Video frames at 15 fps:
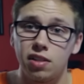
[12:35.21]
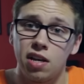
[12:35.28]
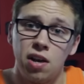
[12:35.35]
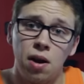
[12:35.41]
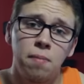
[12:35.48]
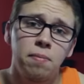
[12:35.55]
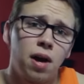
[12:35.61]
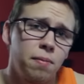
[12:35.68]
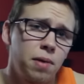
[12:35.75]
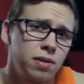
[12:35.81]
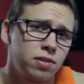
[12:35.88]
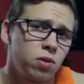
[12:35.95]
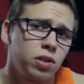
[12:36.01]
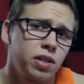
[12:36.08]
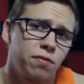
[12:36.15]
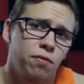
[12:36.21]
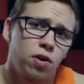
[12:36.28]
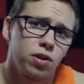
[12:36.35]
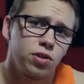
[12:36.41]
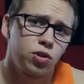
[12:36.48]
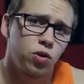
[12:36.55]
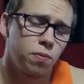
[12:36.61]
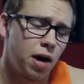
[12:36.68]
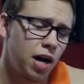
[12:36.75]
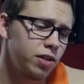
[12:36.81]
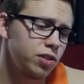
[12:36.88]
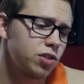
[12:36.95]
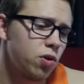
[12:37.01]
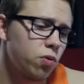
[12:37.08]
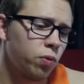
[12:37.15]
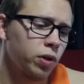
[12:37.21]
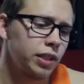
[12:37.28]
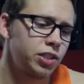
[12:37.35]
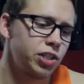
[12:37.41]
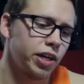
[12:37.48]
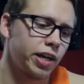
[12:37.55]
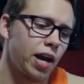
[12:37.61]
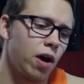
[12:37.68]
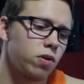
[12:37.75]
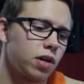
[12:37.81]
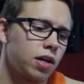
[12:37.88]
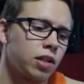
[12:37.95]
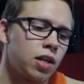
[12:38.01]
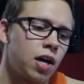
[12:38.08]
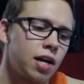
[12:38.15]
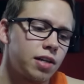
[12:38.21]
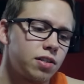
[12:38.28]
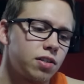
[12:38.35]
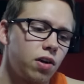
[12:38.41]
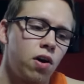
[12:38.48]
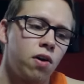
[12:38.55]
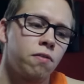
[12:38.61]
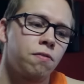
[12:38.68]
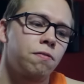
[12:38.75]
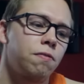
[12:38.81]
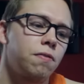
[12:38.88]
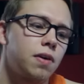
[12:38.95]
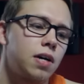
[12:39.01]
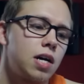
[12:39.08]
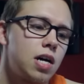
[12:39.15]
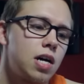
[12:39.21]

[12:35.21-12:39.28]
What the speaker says: And I'm not totally averted to them. I just don't really check out a lot of